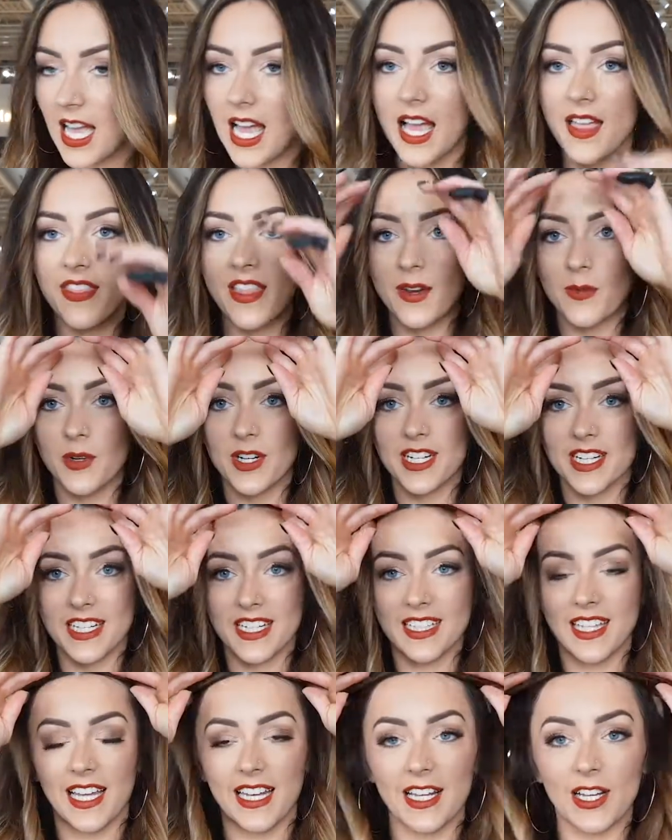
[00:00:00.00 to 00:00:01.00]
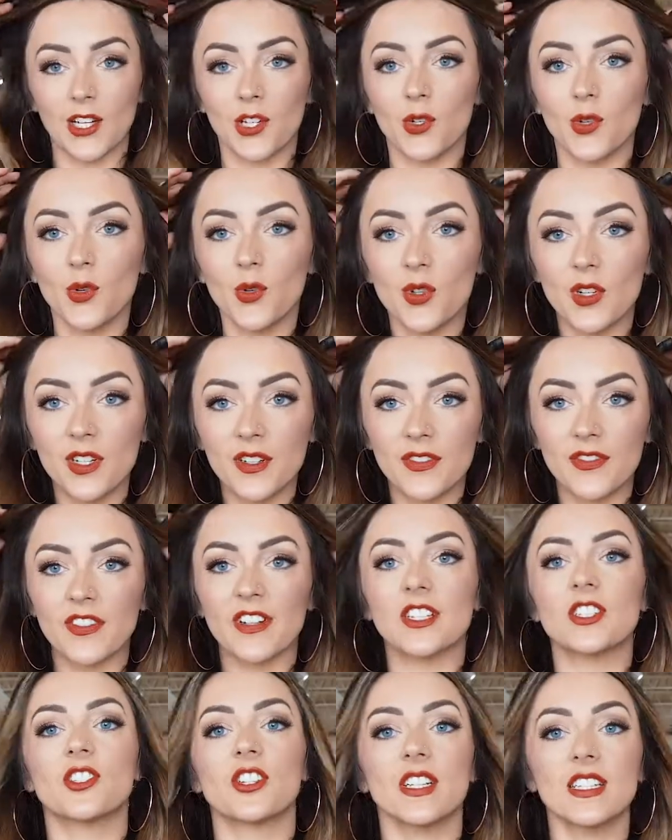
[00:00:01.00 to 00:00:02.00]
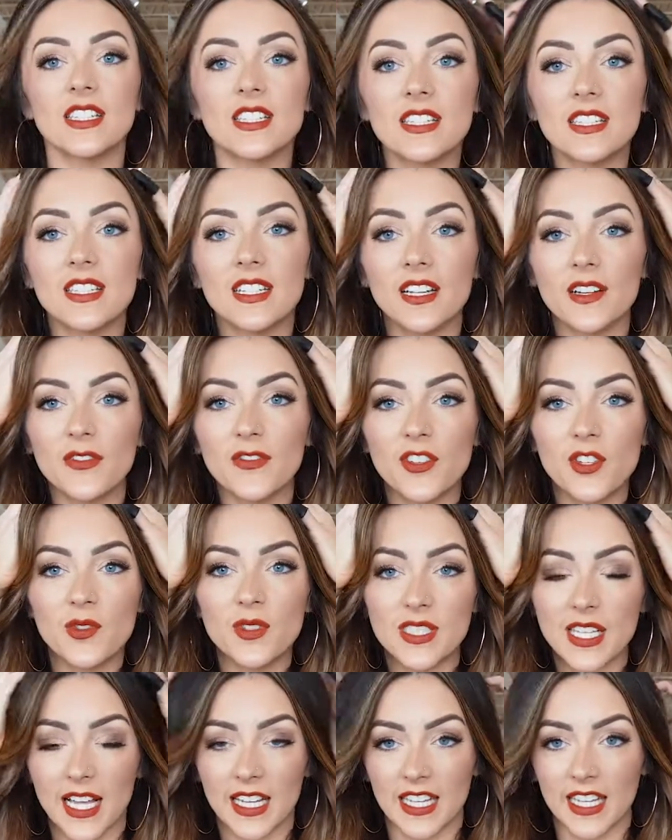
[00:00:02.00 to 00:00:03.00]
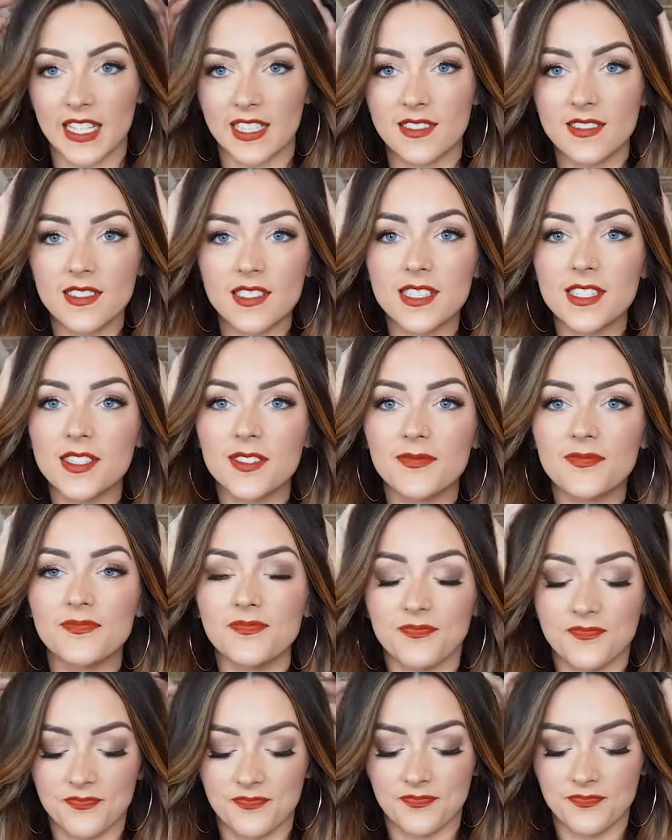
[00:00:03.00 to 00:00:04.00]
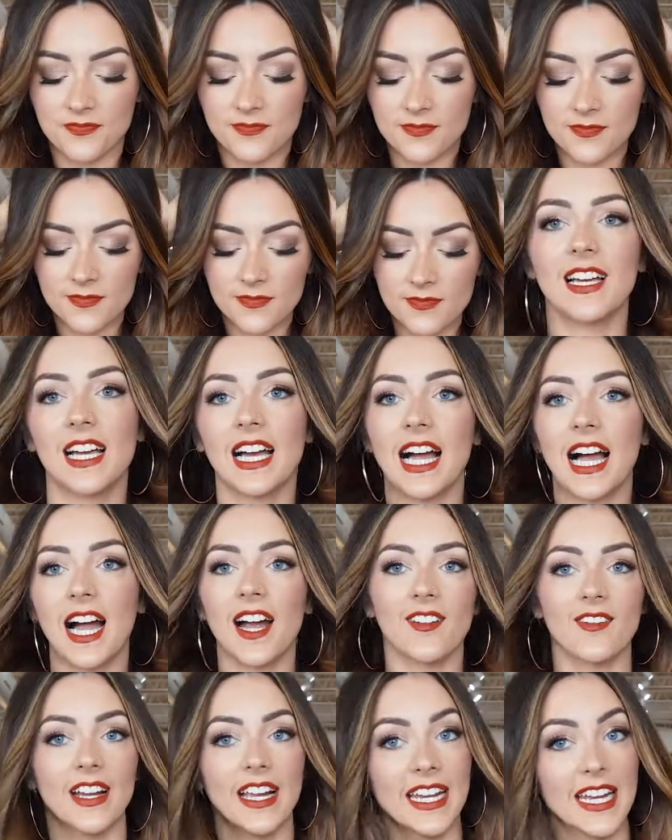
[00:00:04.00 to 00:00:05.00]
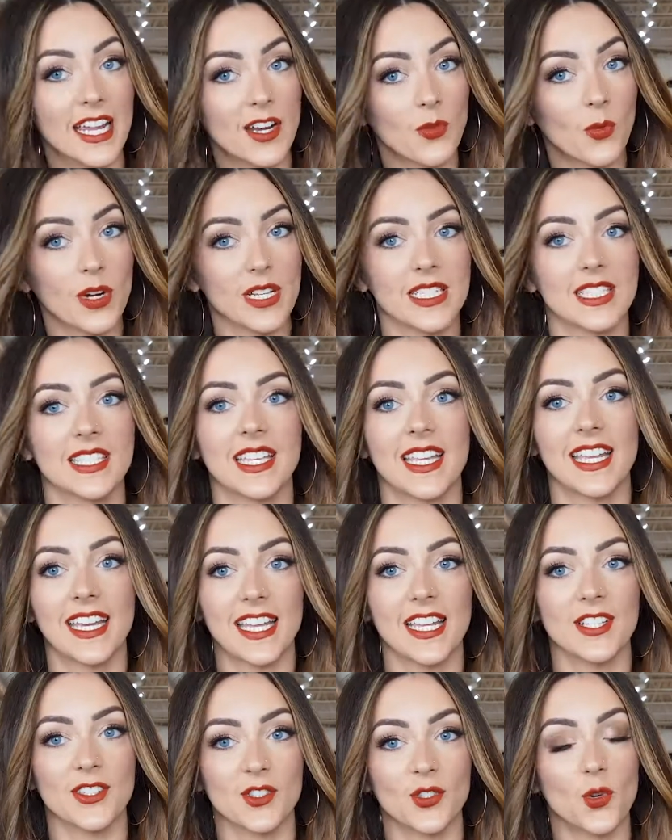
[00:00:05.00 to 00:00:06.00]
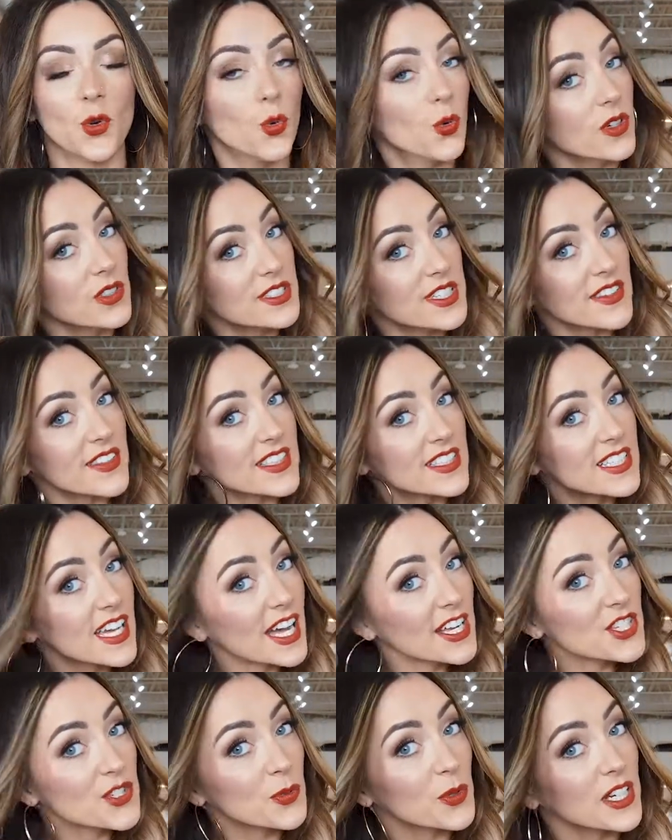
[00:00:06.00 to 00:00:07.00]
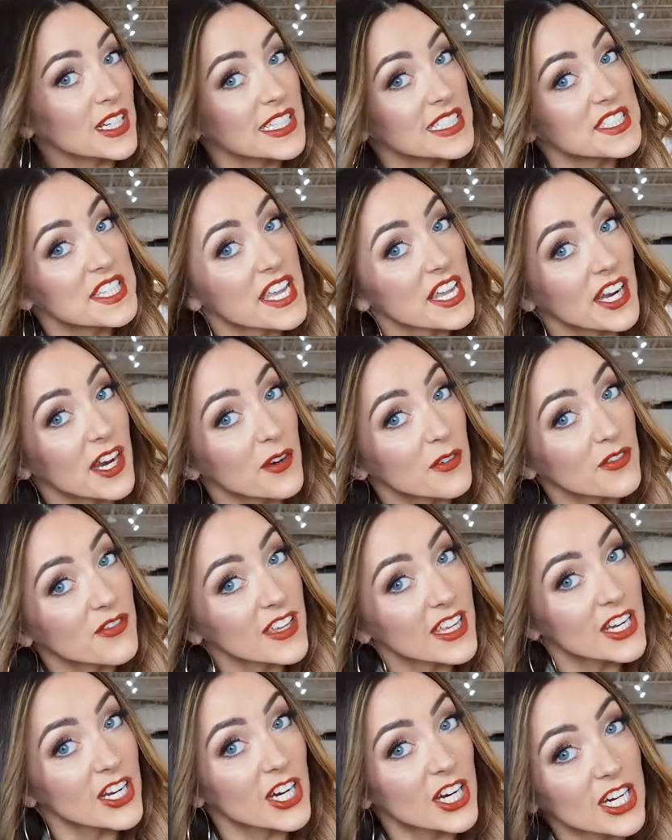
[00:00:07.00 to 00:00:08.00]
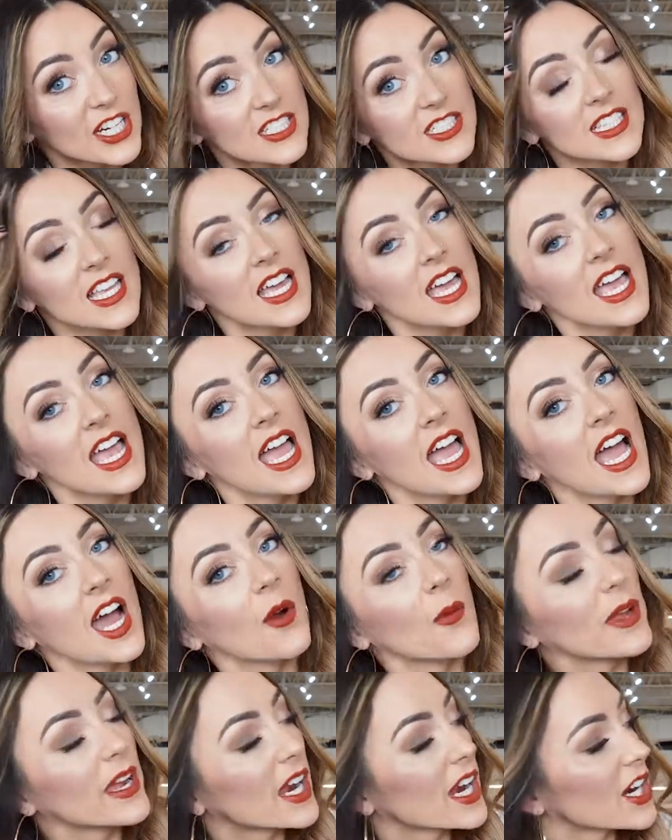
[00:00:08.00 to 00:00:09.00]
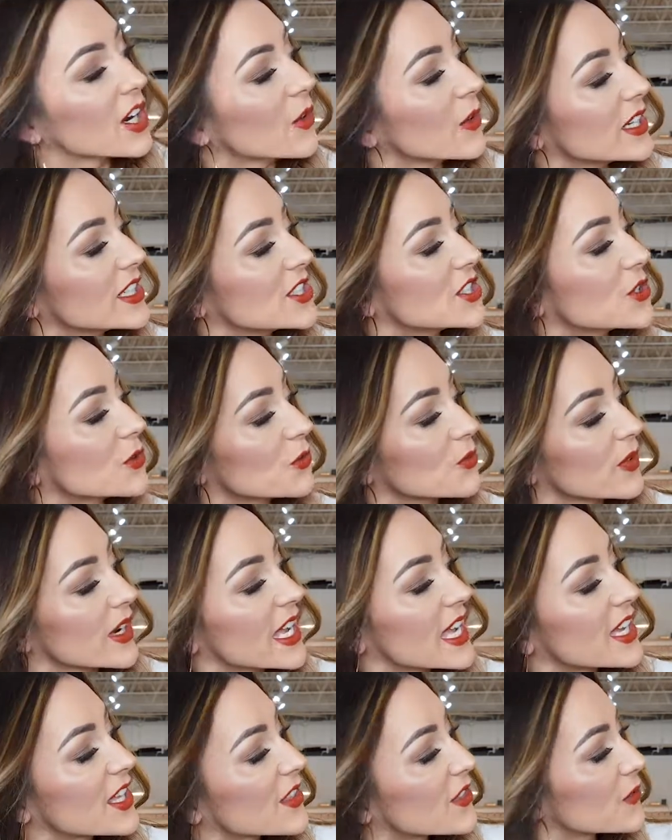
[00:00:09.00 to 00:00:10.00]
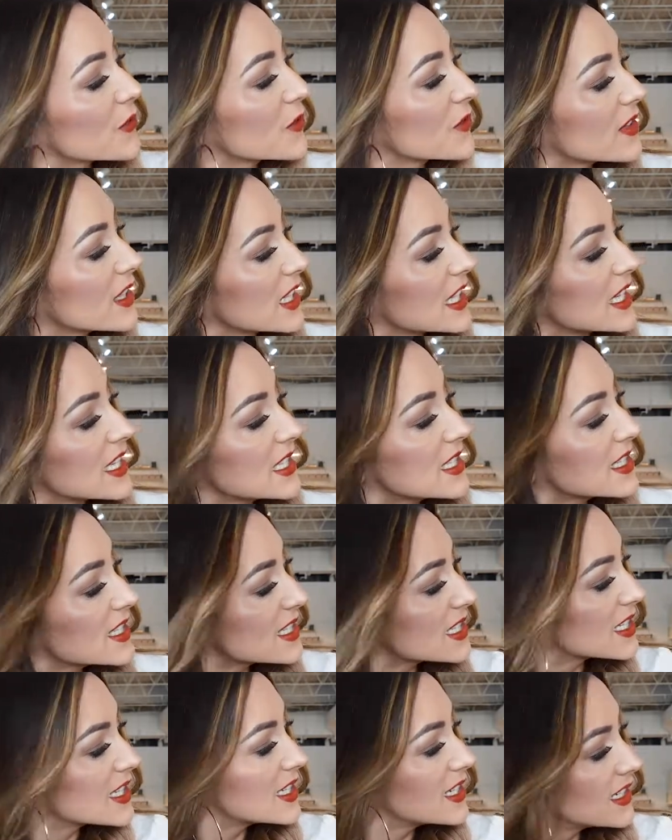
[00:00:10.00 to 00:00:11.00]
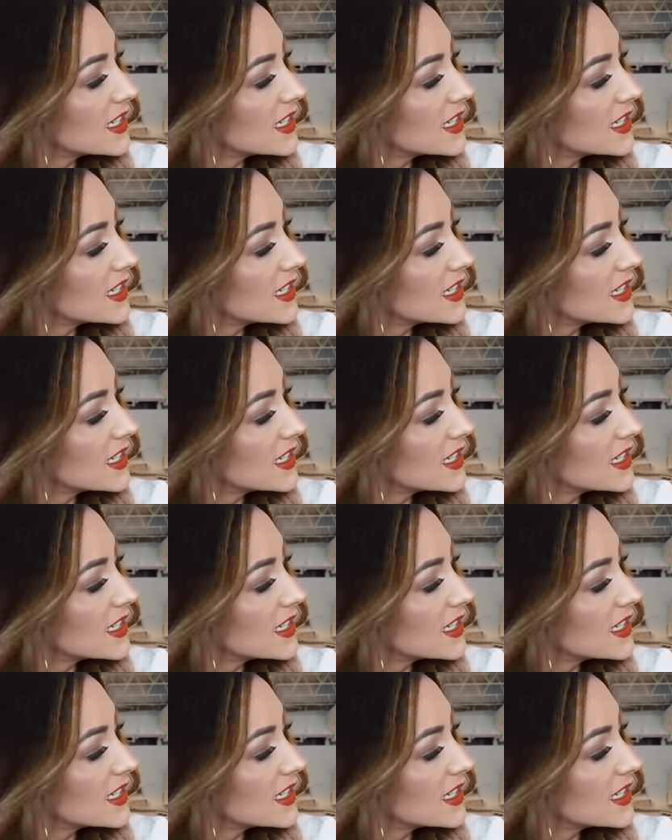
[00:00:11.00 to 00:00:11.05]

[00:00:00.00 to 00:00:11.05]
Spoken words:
And then we're gonna let it cool for just a few seconds. All right, and once it is cool to the touch, we're gonna take our fingers and we are going to rake through these.